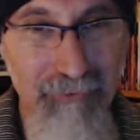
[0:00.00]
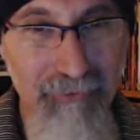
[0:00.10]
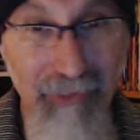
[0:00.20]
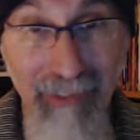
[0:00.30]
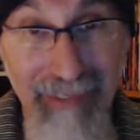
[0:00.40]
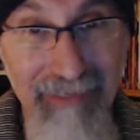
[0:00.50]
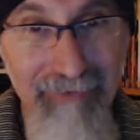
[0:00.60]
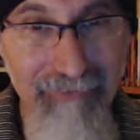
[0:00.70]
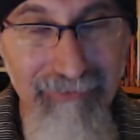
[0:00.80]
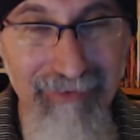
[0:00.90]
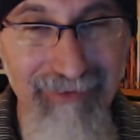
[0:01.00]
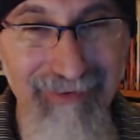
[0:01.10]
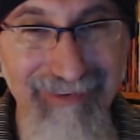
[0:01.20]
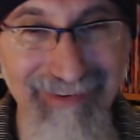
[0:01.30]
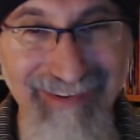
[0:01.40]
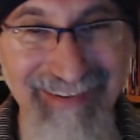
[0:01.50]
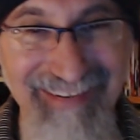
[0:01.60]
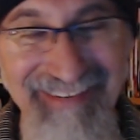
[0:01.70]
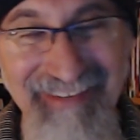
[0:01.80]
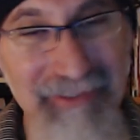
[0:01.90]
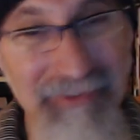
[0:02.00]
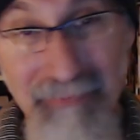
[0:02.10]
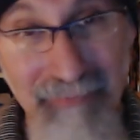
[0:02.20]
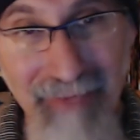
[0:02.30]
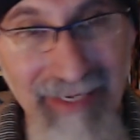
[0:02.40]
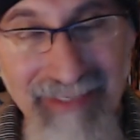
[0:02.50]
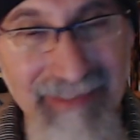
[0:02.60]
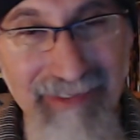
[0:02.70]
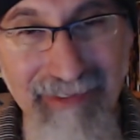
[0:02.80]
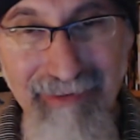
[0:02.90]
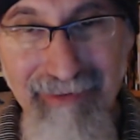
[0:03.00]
to live uh, is amazing.